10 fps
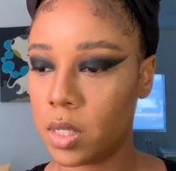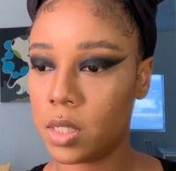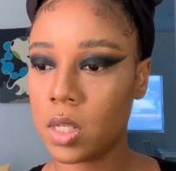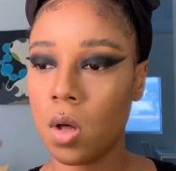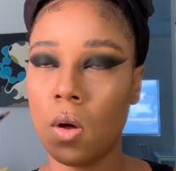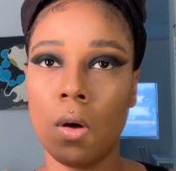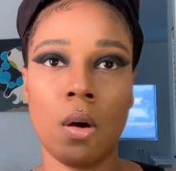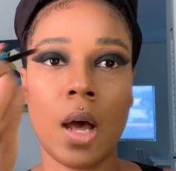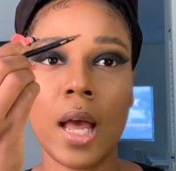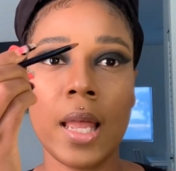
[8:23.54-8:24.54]

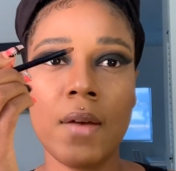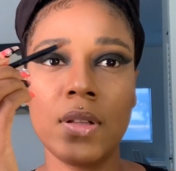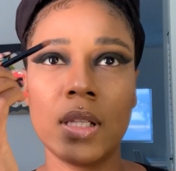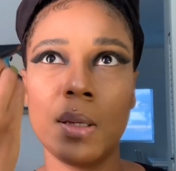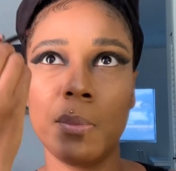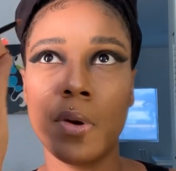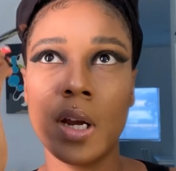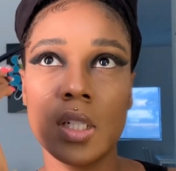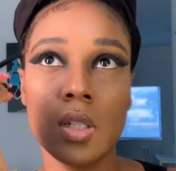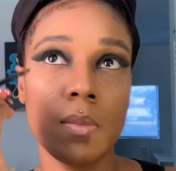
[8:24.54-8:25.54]
so I have a lip
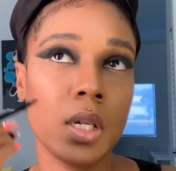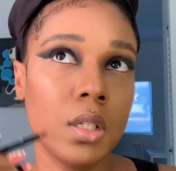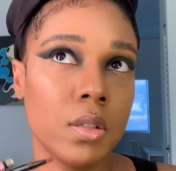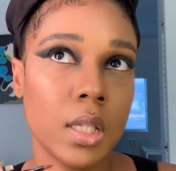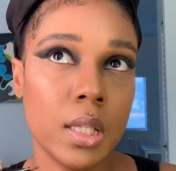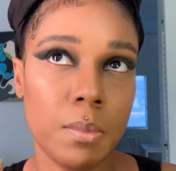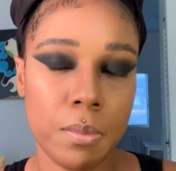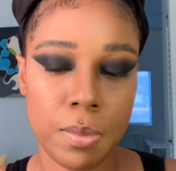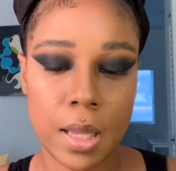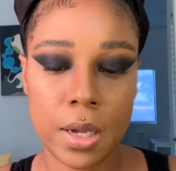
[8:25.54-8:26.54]
brush, so I'm gonna use a
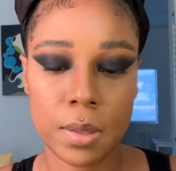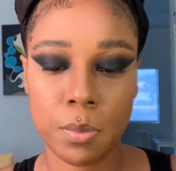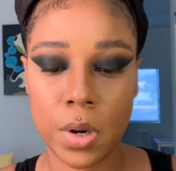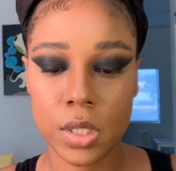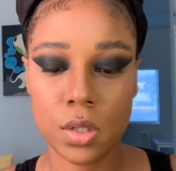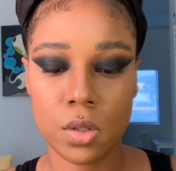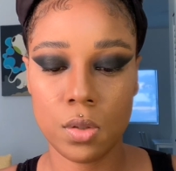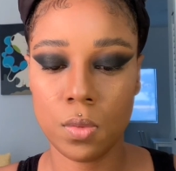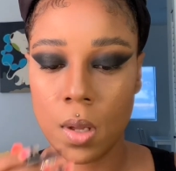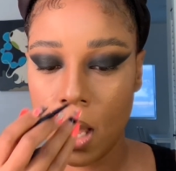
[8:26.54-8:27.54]
lip brush
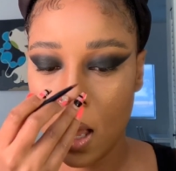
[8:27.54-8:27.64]
to